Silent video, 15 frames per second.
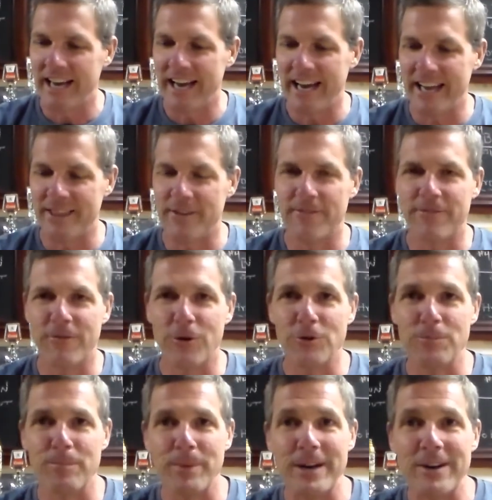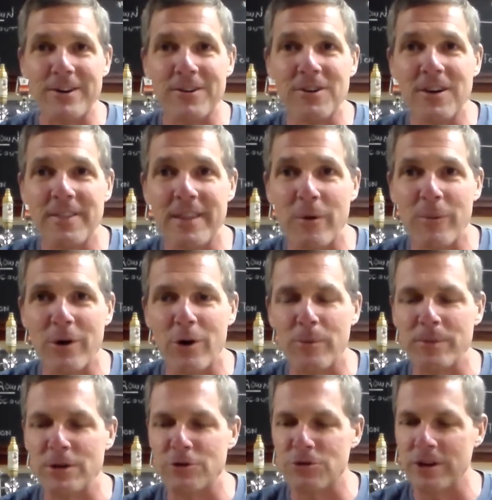and the first beer that we're
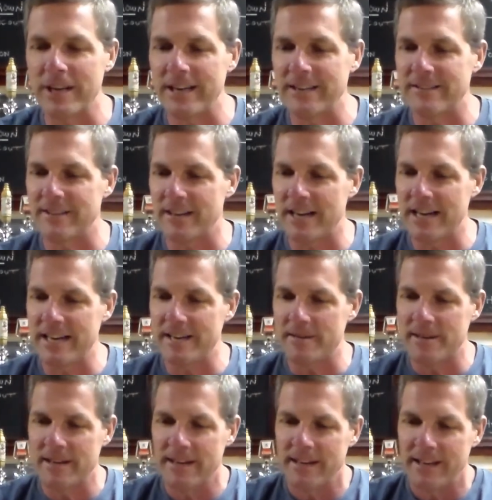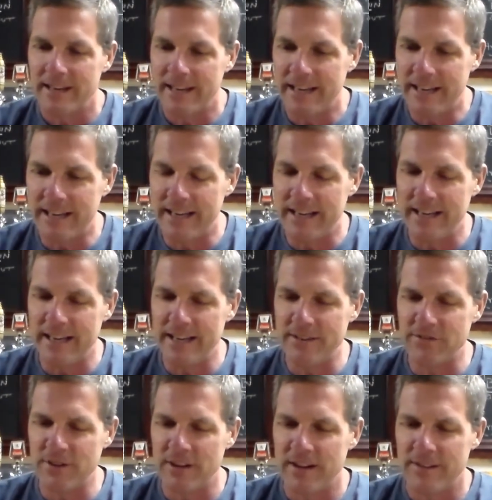going to be drinking tonight, it
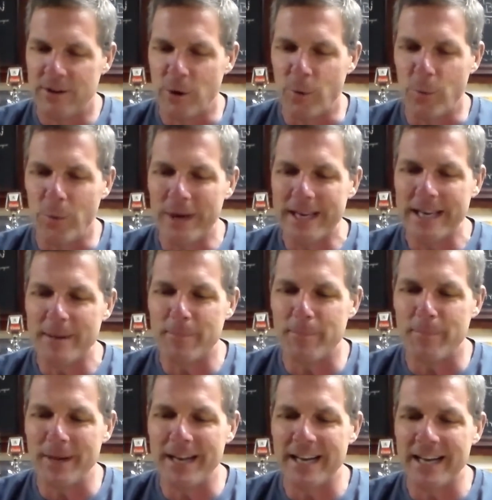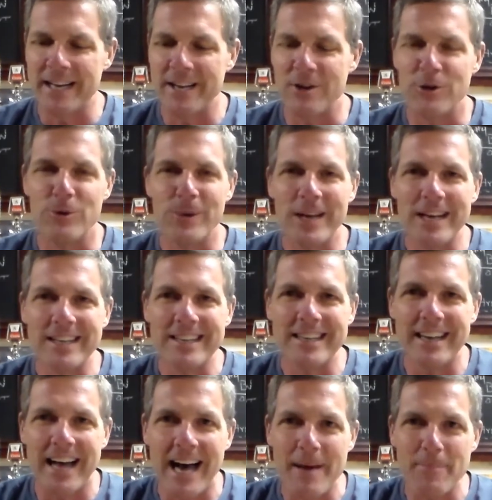is the Wicked Bitta New
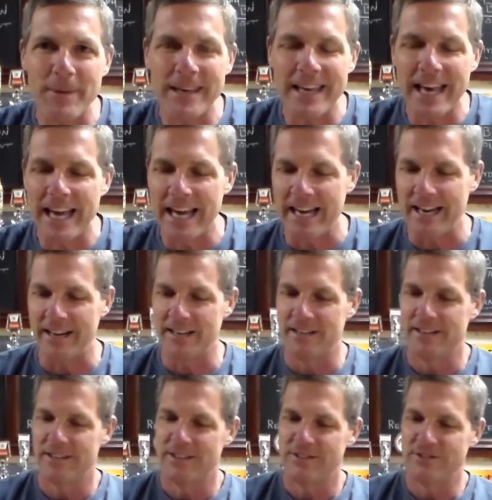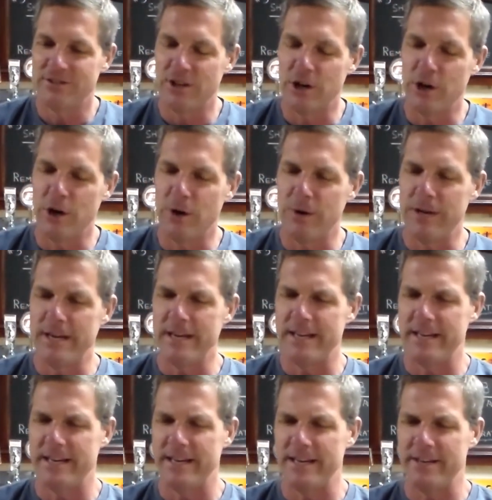England IPA. So it
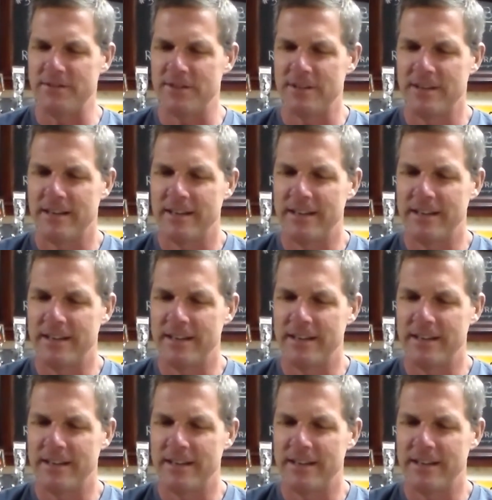is